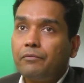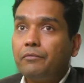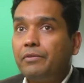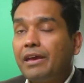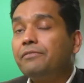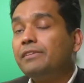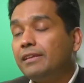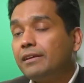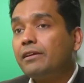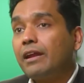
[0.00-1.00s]
We have
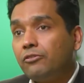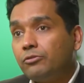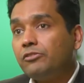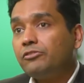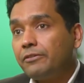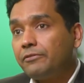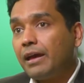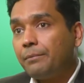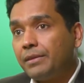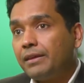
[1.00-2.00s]
seen a gradual shift
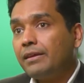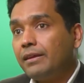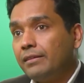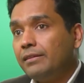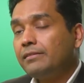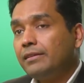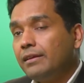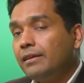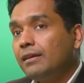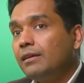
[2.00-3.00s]
happening in this
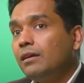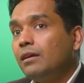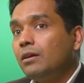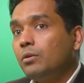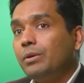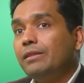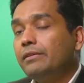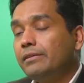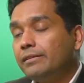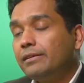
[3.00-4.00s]
thinking with the
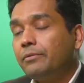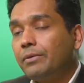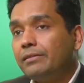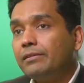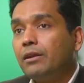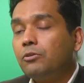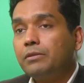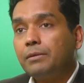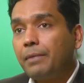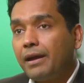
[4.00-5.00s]
recent events
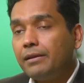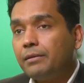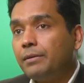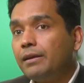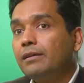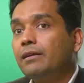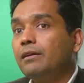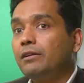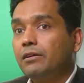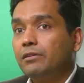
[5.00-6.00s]
around the pandemic,
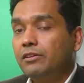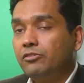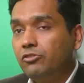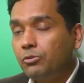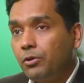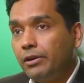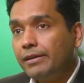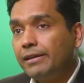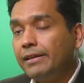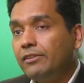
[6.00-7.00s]
the
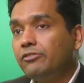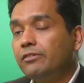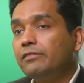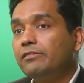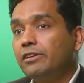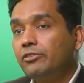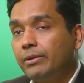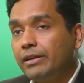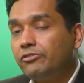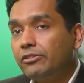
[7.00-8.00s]
geopolitical tensions, the
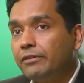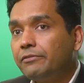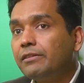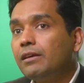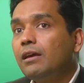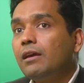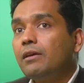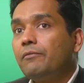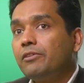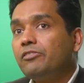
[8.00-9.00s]
trade shifts,
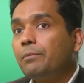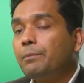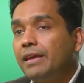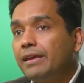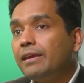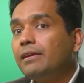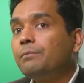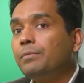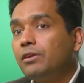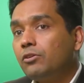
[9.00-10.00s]
which are
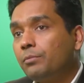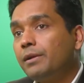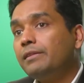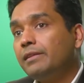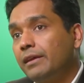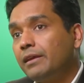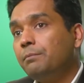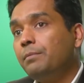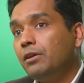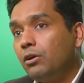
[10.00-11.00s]
making procurement
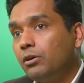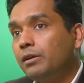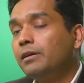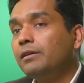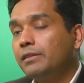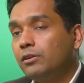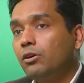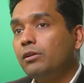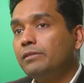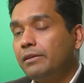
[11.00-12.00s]
think beyond the
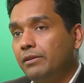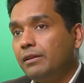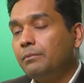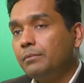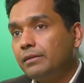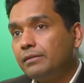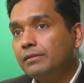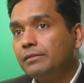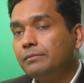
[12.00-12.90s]
dollar saving numbers.